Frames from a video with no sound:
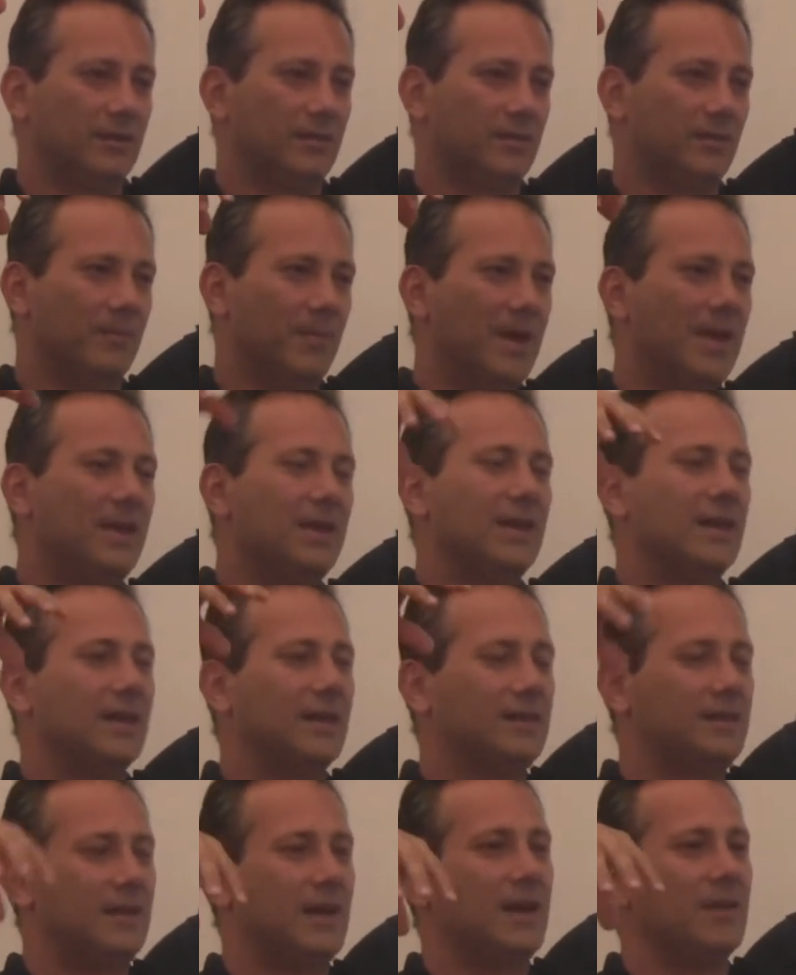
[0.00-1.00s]
make an
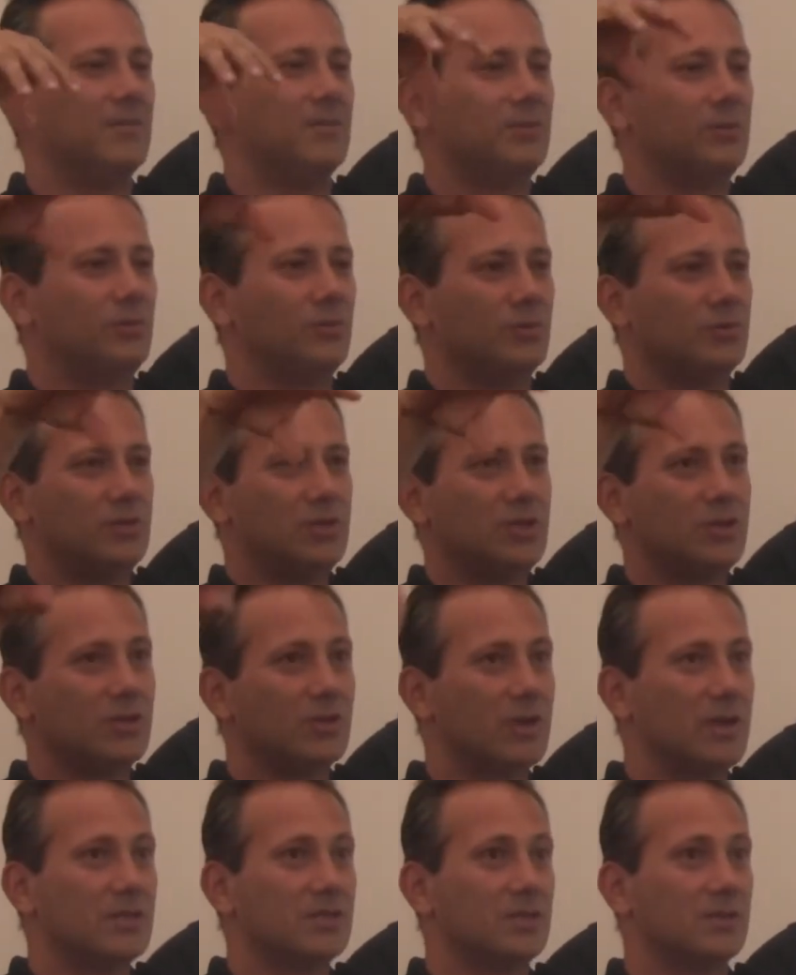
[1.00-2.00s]
attempt to
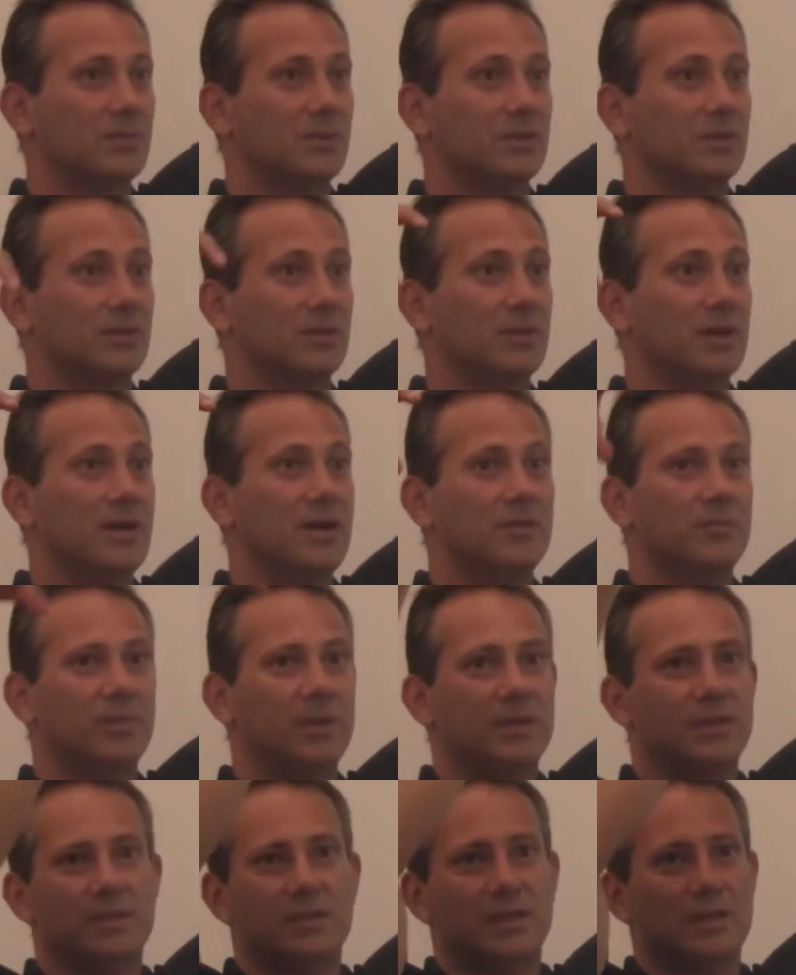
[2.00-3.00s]
synchronize them on the ground,
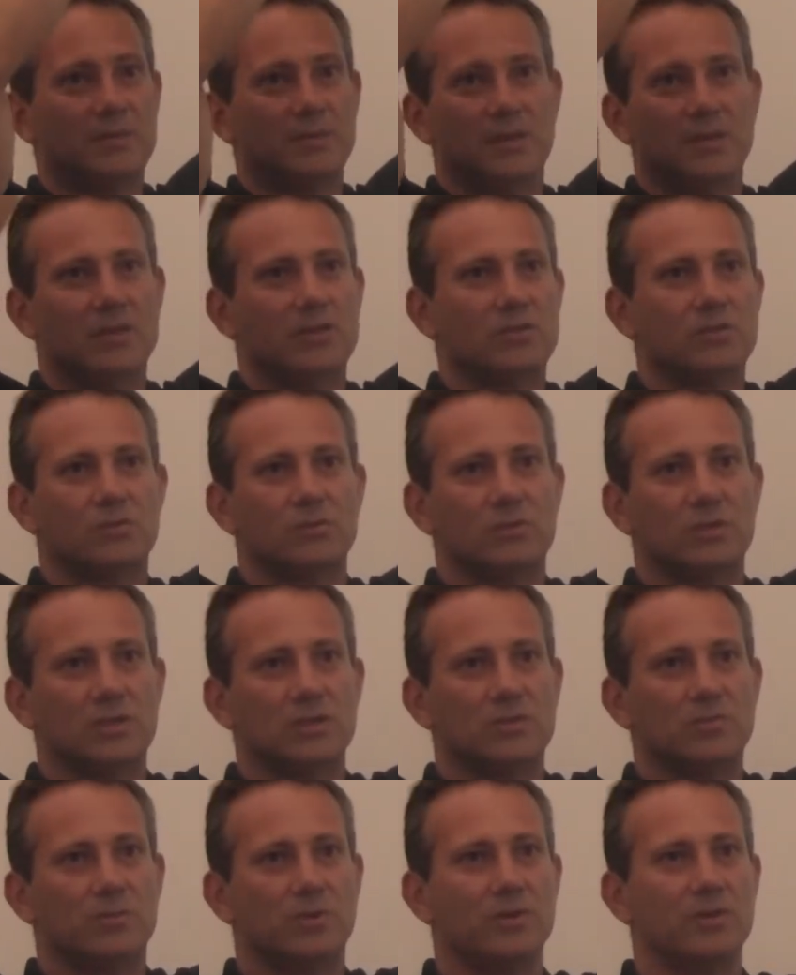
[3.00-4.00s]
by the time they reach the
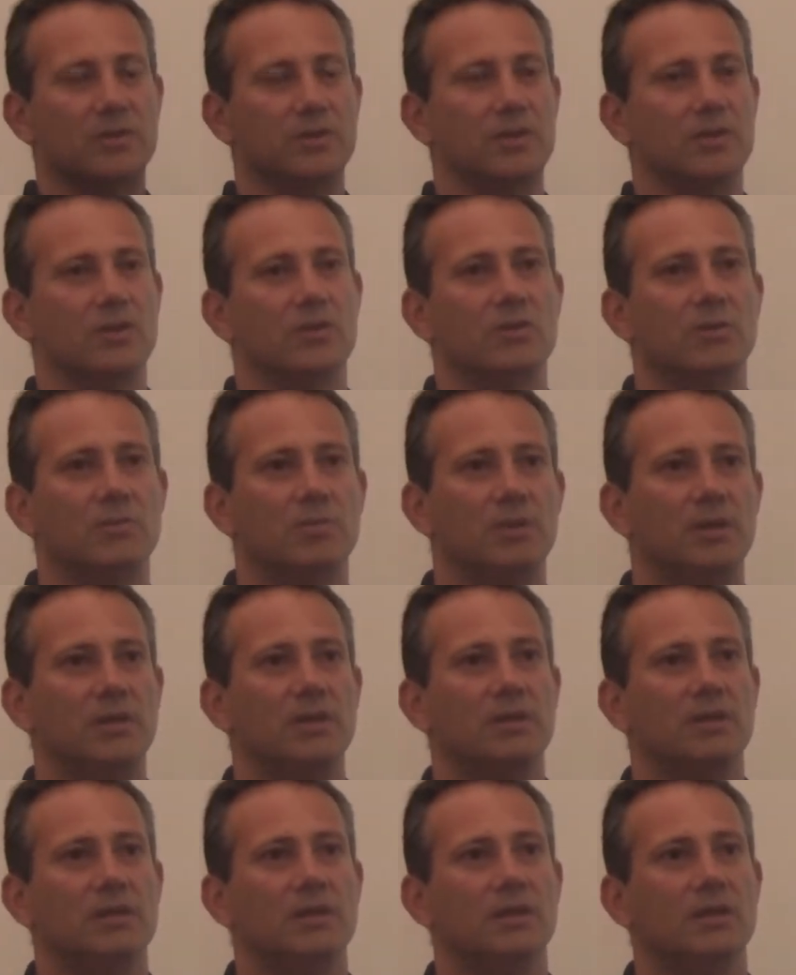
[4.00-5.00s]
transponder, they're
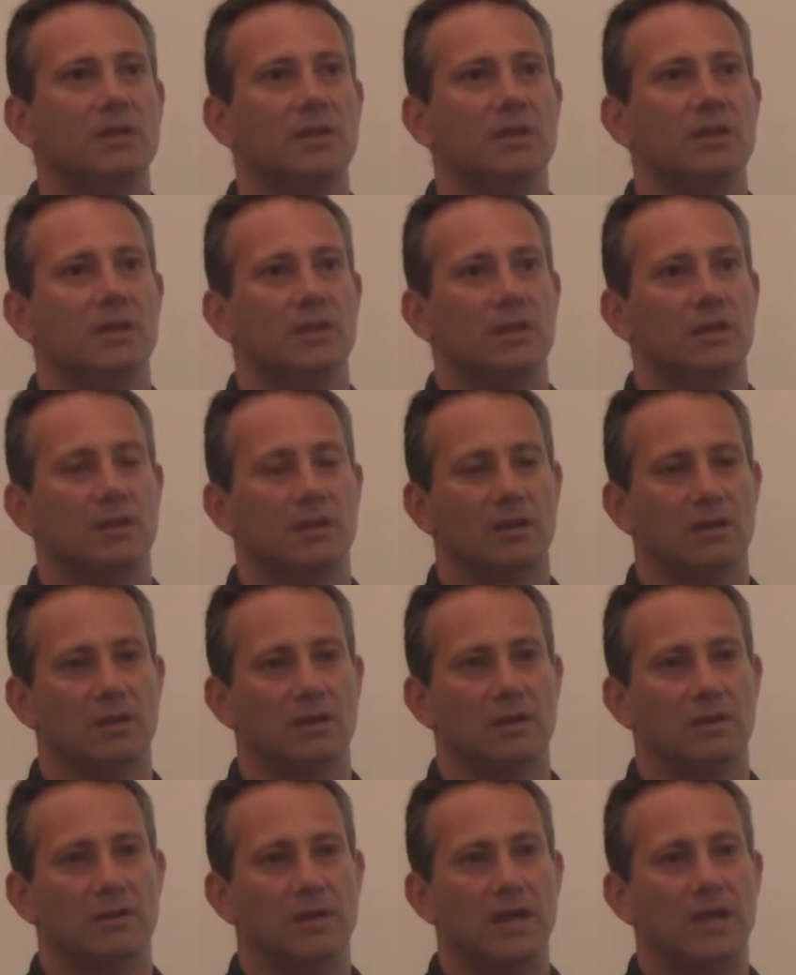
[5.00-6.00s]
completely
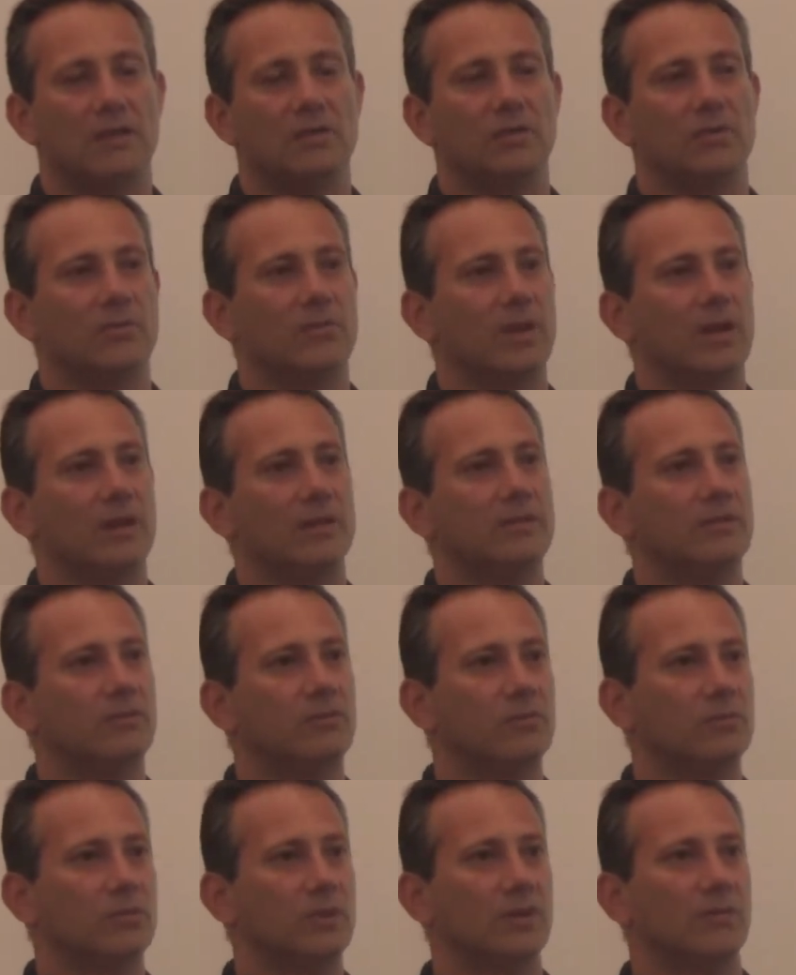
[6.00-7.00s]
random
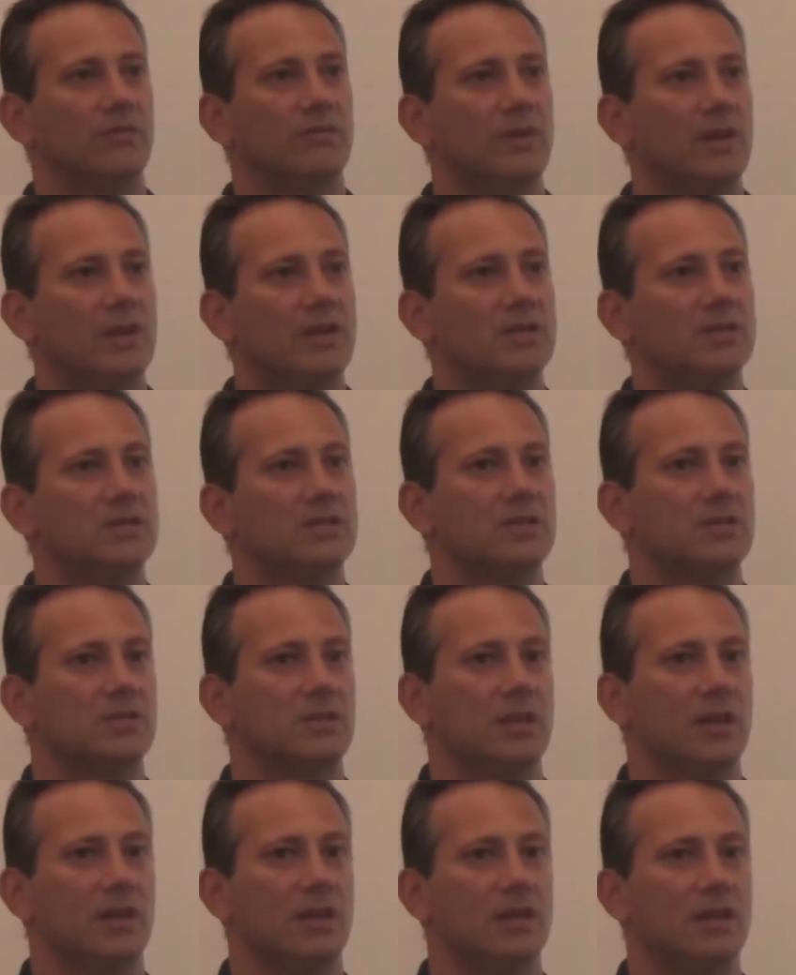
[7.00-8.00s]
relative to their phase
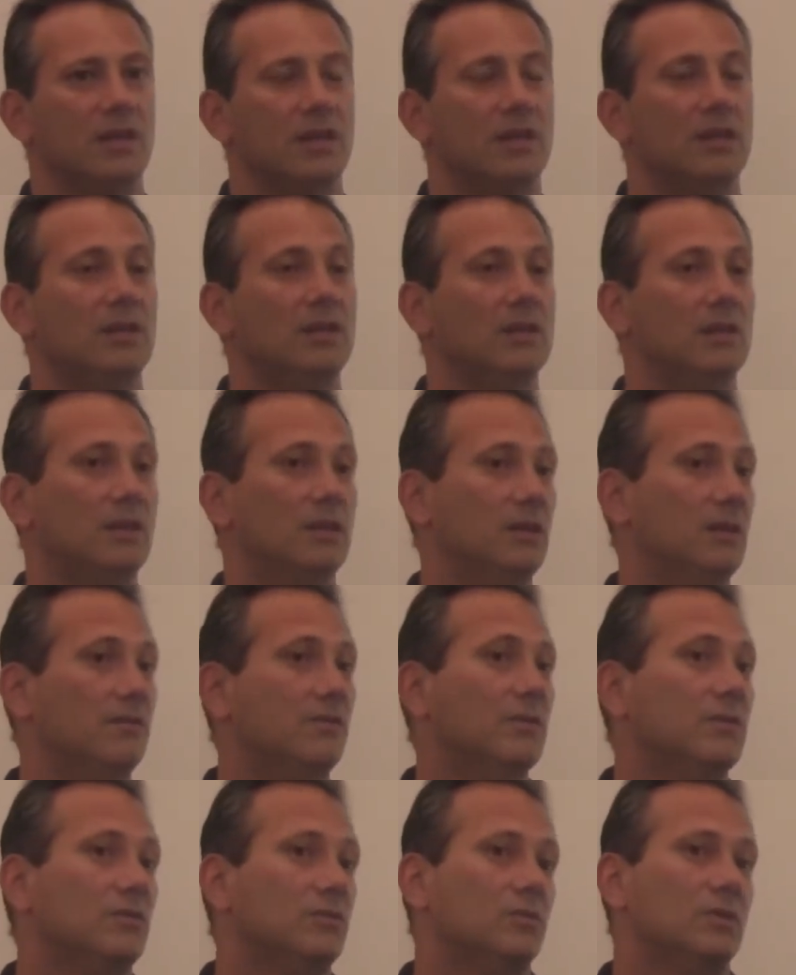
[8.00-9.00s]
and
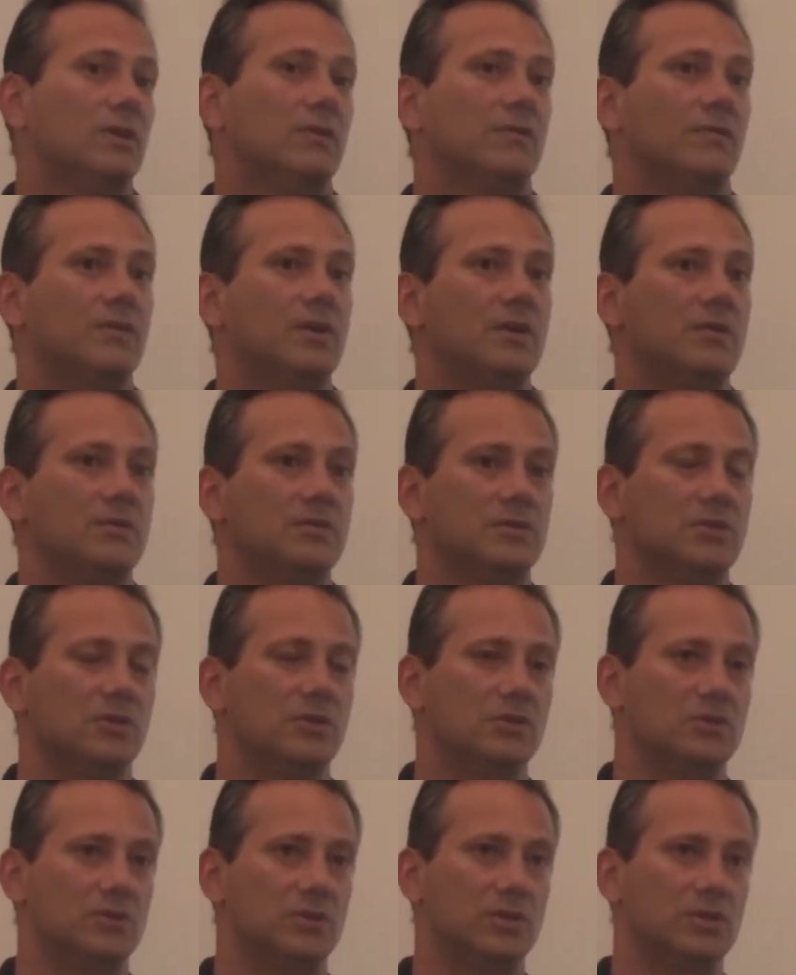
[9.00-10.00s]
even to their frequency,
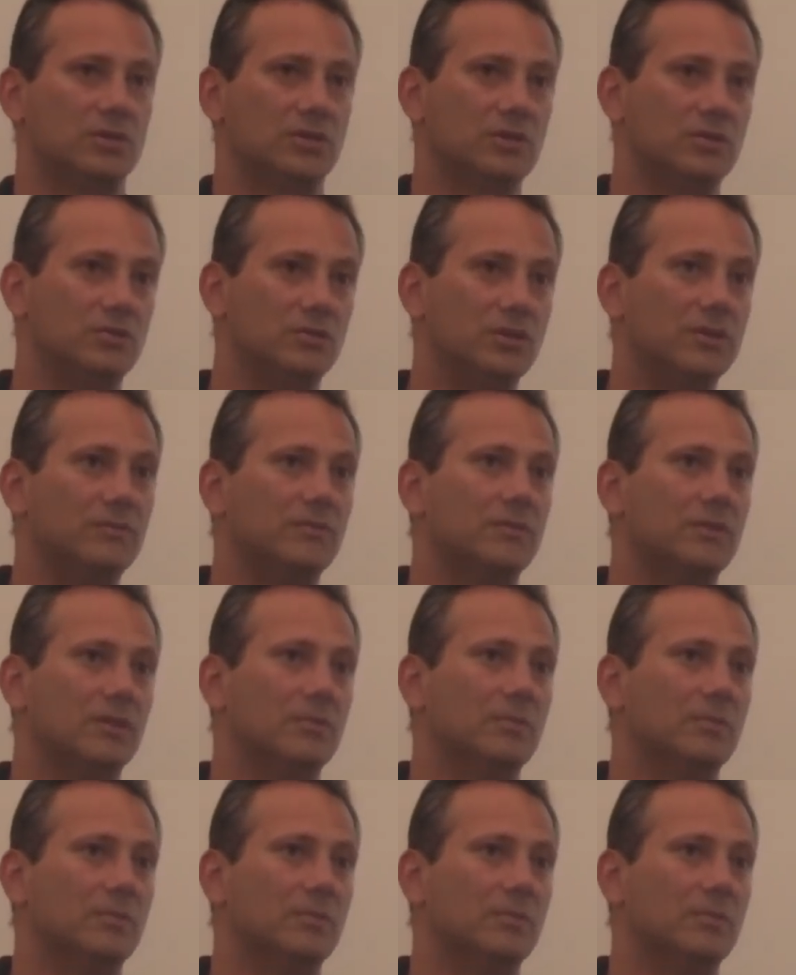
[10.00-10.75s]
because there's a drift